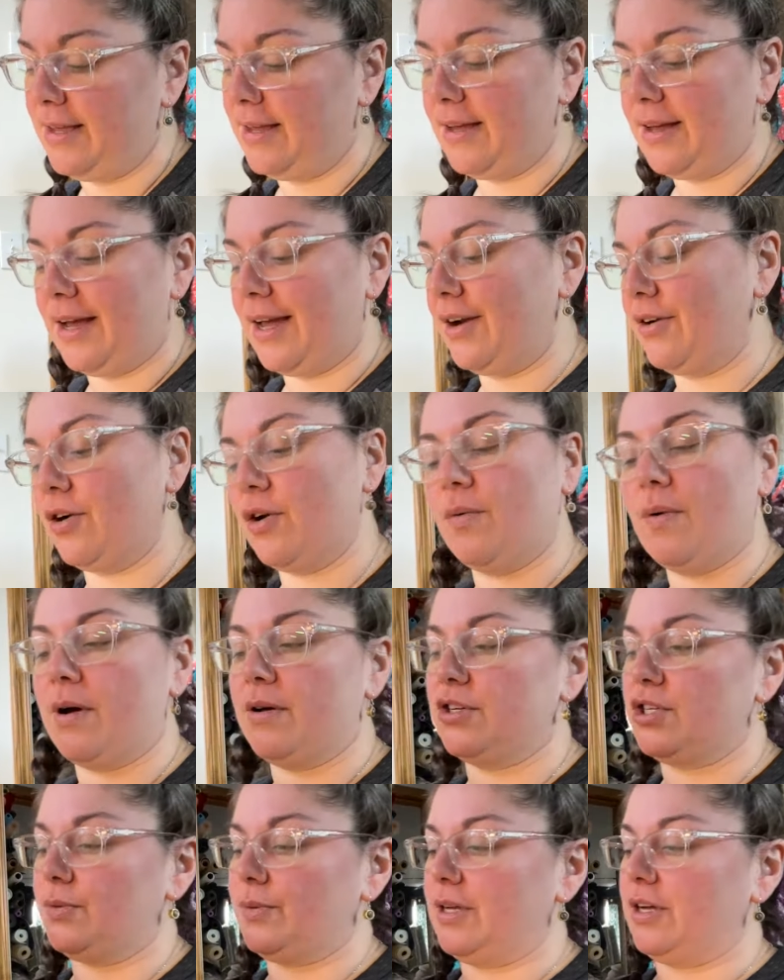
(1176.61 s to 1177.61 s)
I don't know,
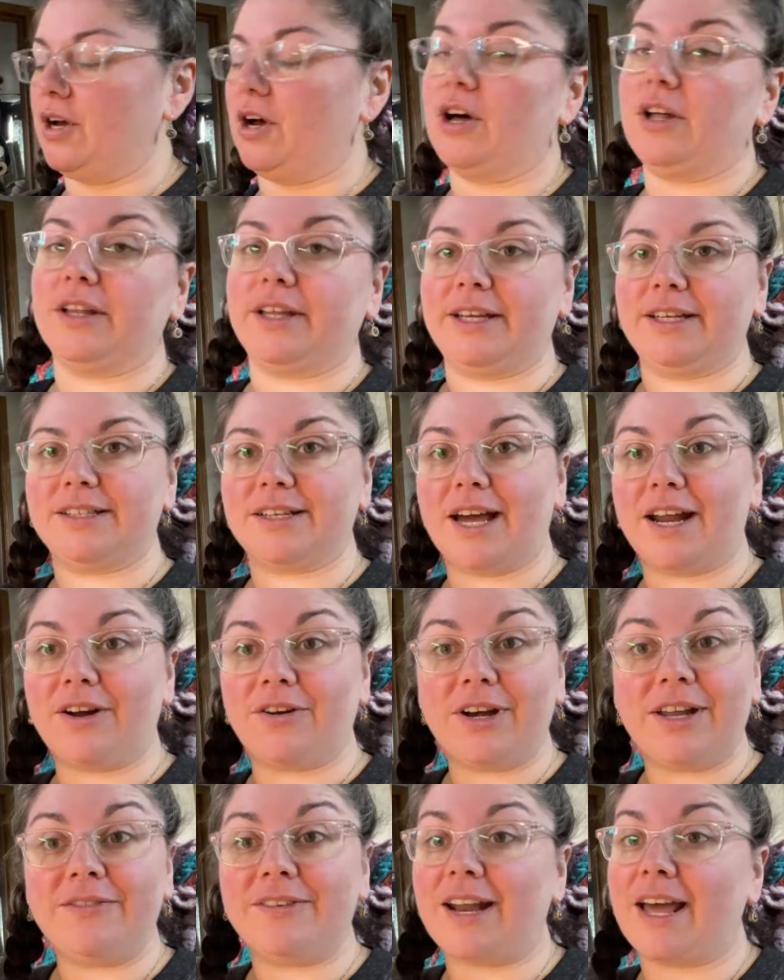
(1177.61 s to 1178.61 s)
what should we call it? I
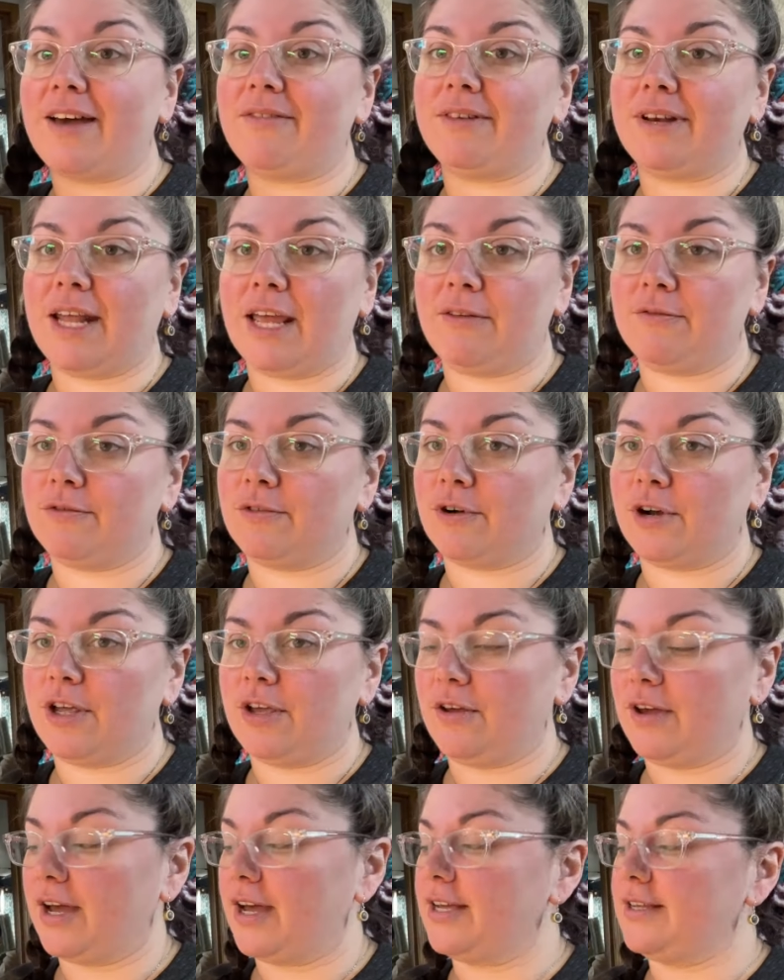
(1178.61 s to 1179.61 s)
don't even have a name for it,
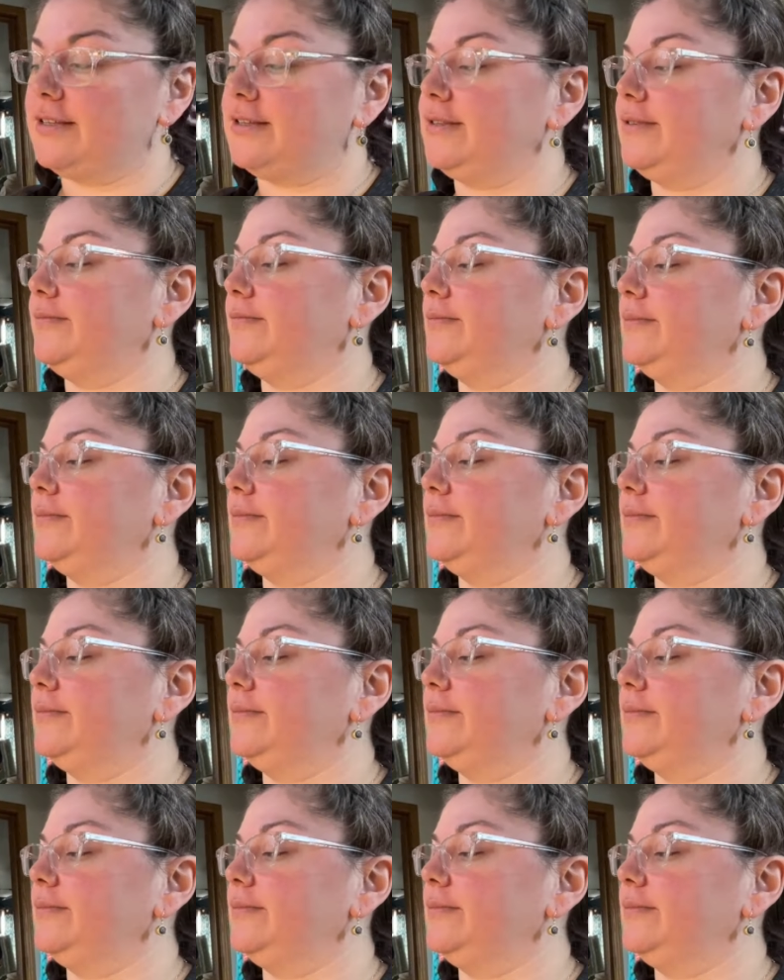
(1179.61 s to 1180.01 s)
you guys.